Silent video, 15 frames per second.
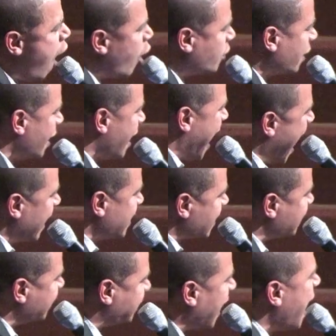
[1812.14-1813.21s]
and to
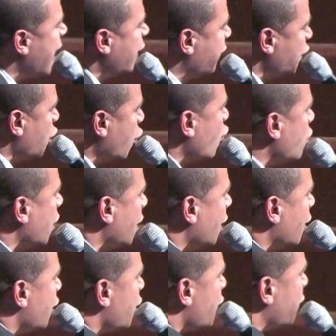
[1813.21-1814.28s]
save you from